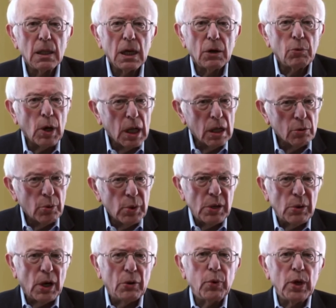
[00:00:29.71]
and while we
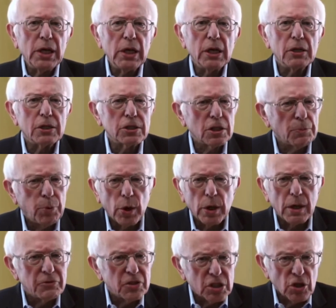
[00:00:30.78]
are winning the support
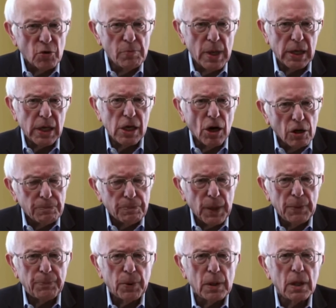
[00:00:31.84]
of so many young
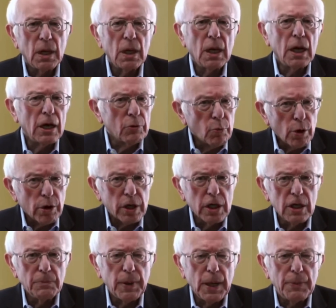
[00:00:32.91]
people and
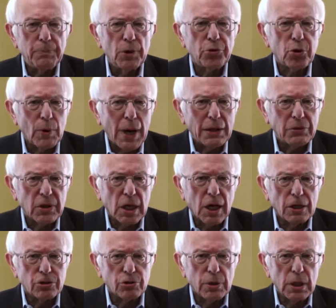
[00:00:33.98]
working people throughout the
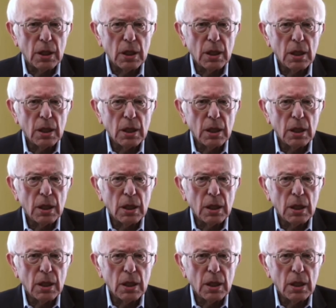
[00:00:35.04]
country,